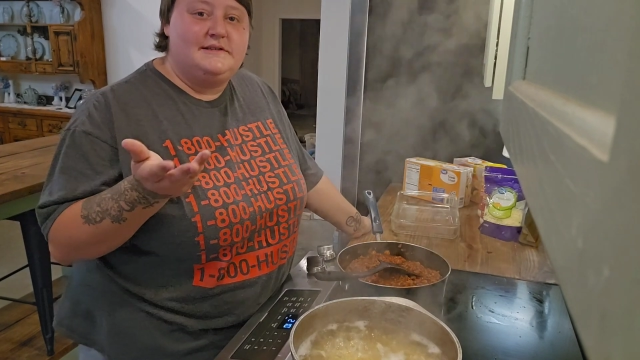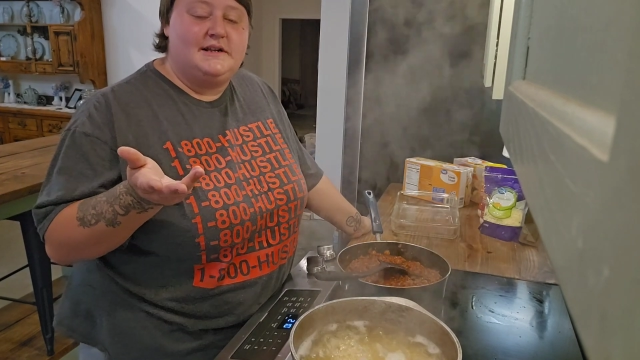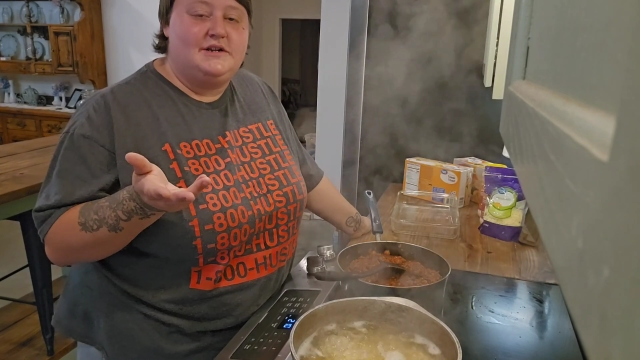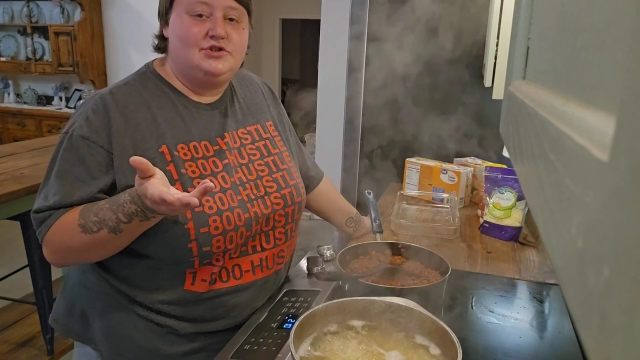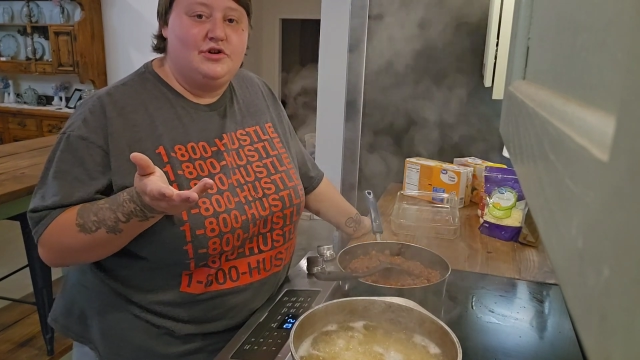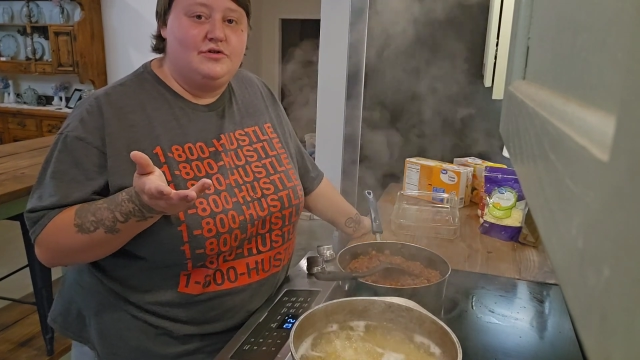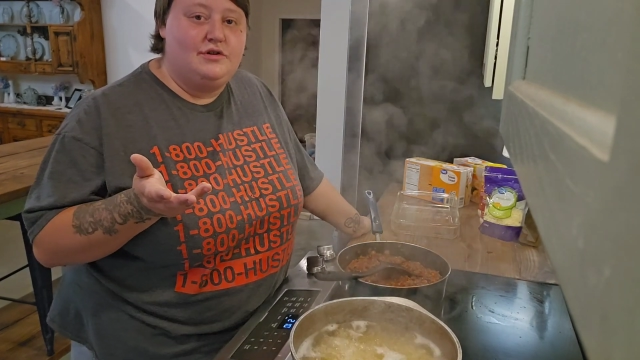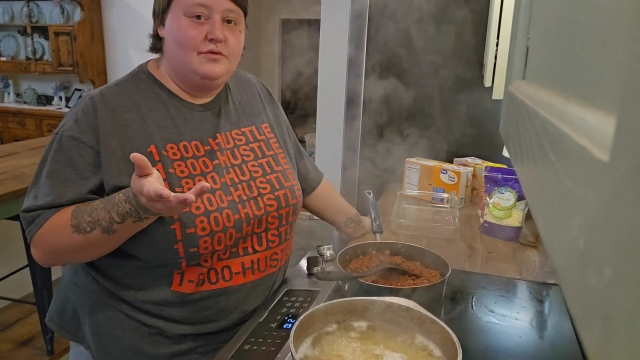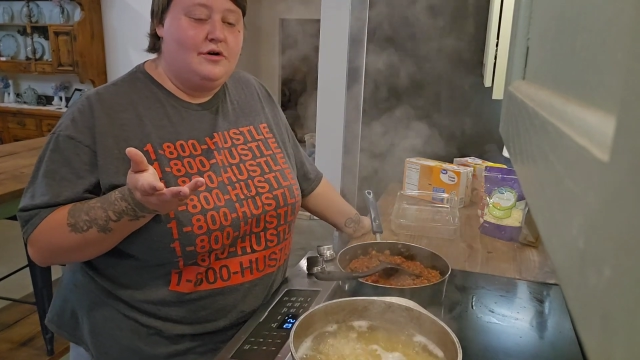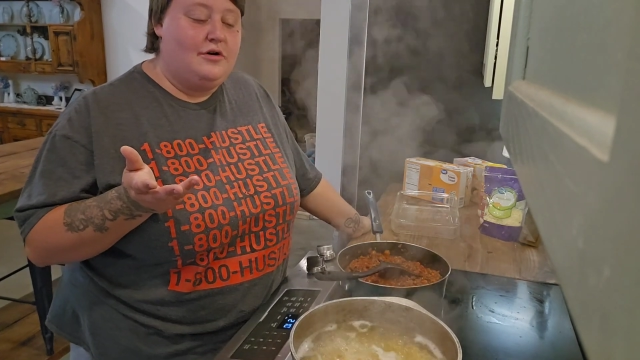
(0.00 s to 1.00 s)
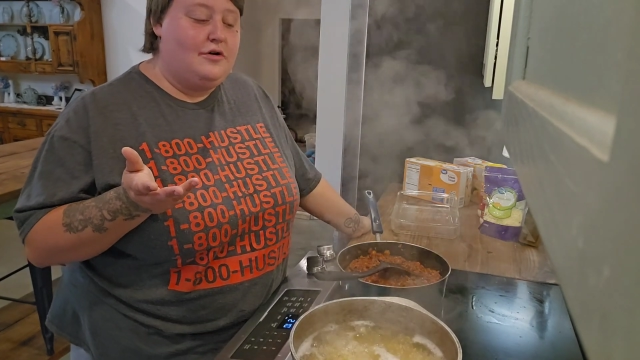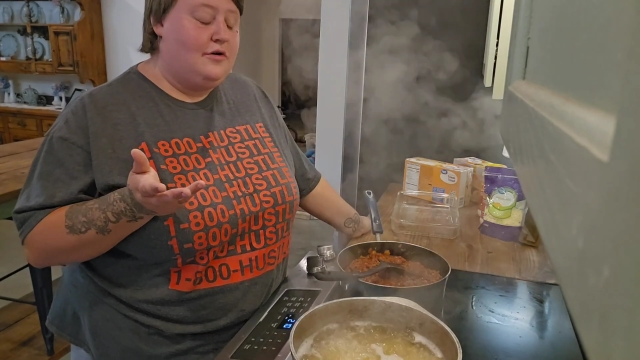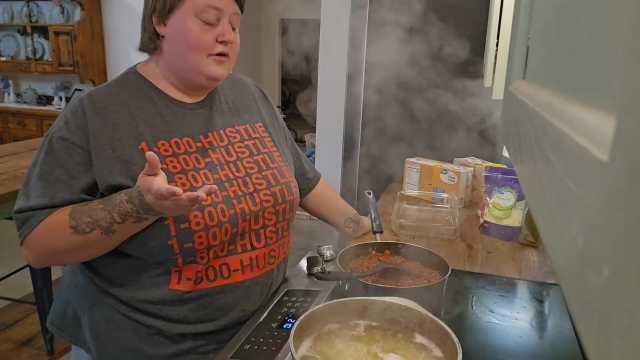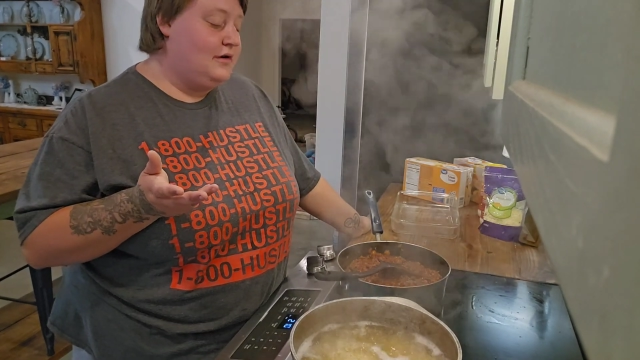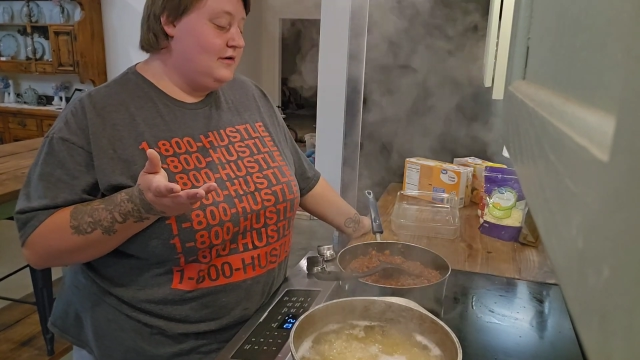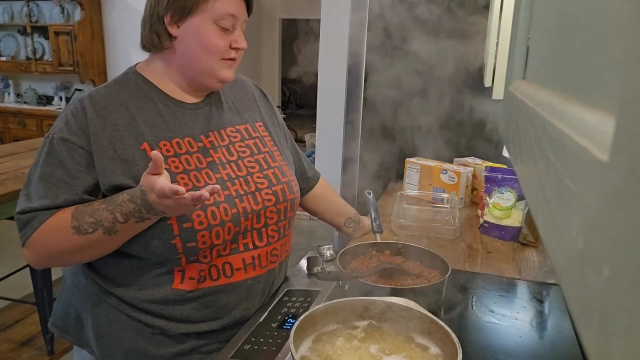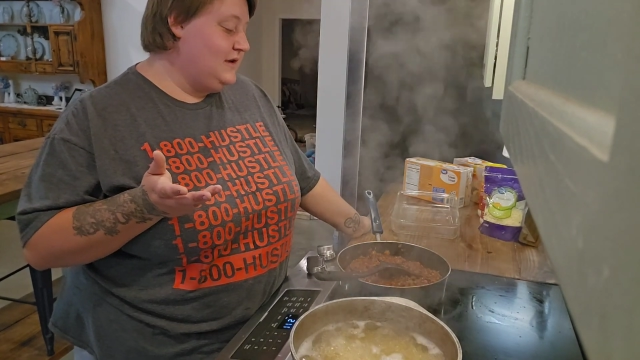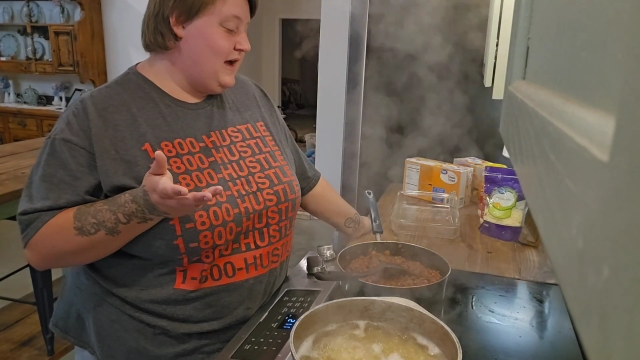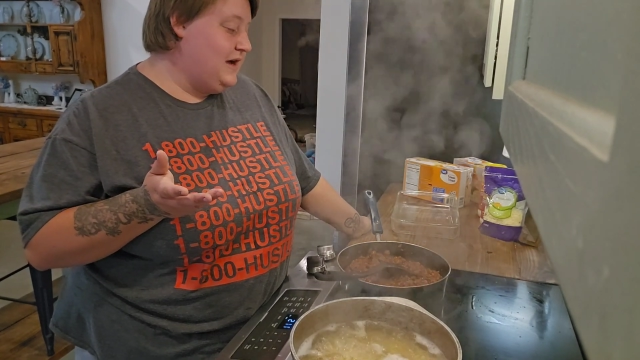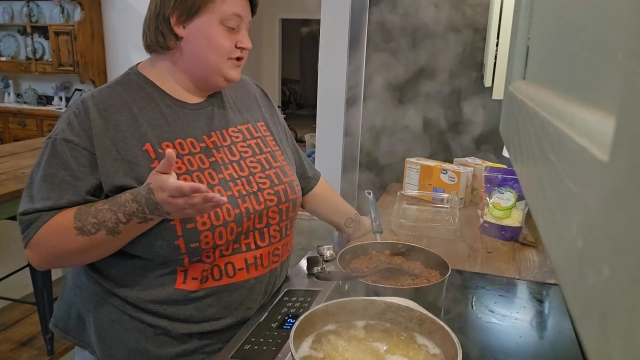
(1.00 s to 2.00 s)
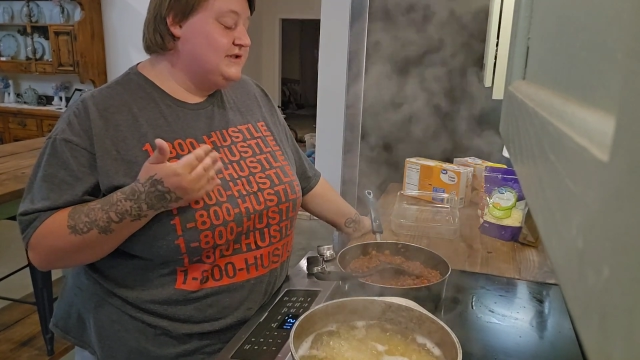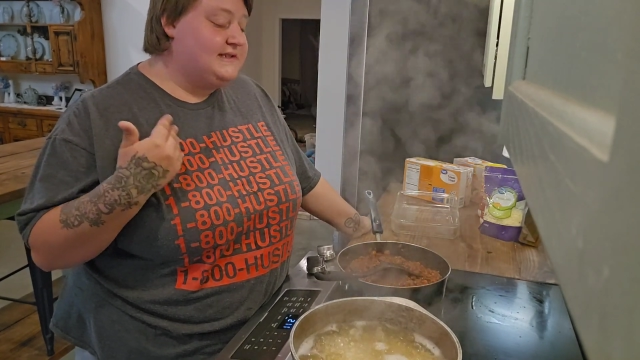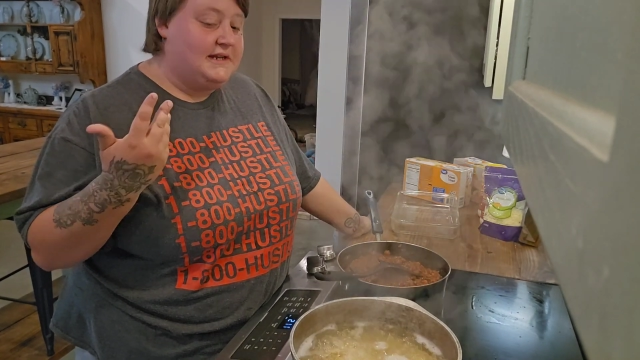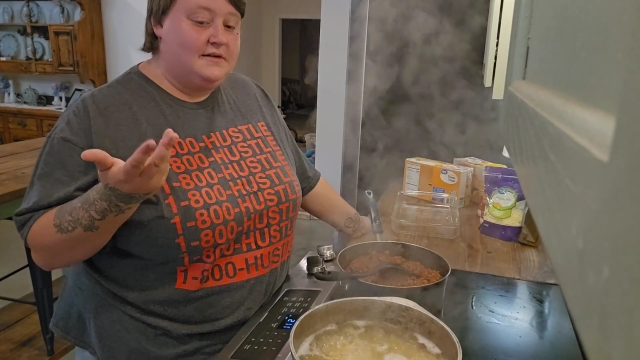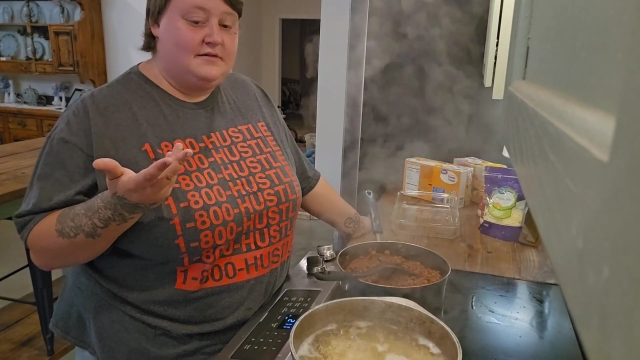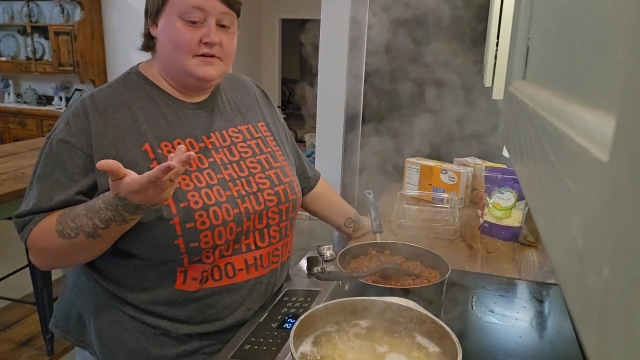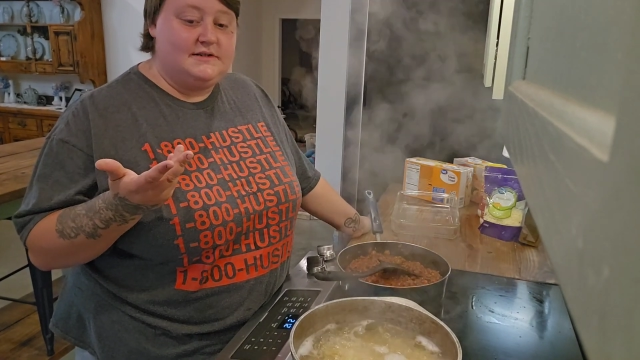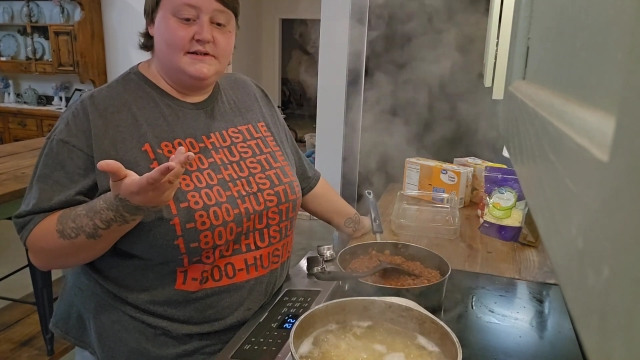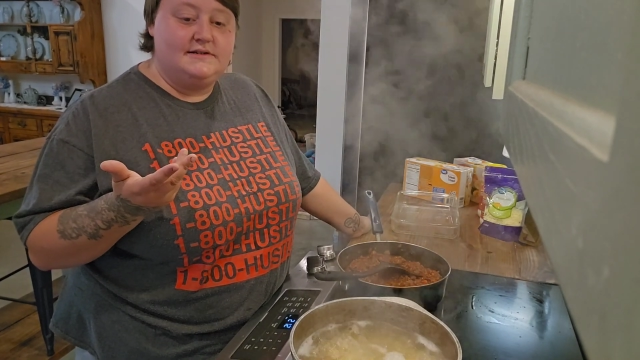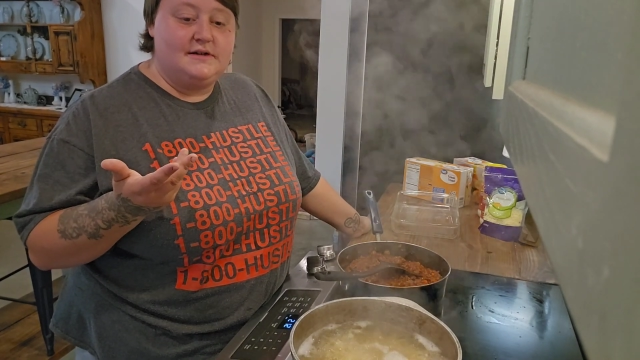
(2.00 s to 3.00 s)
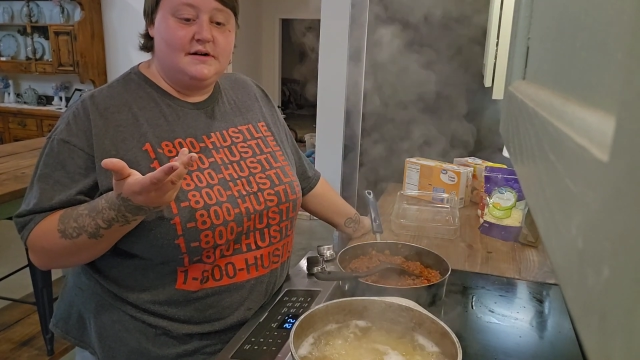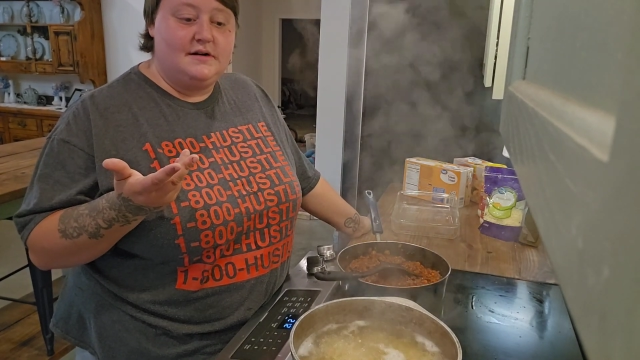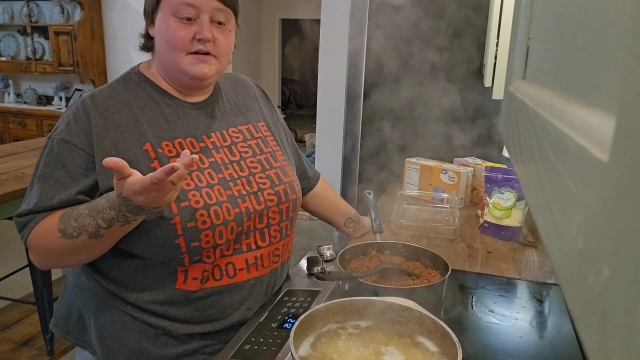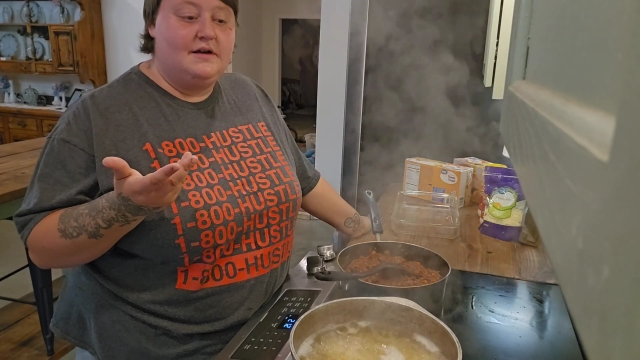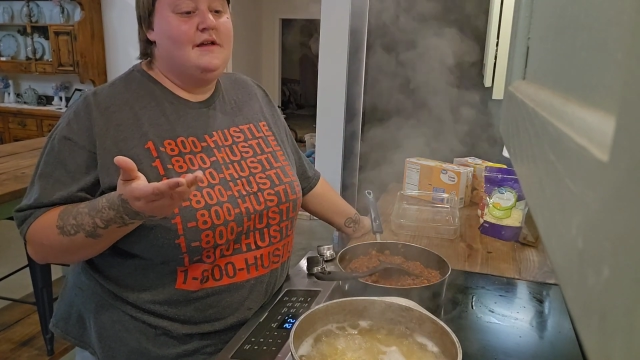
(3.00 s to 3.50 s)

that I showed you all. I just seen it on TikTok.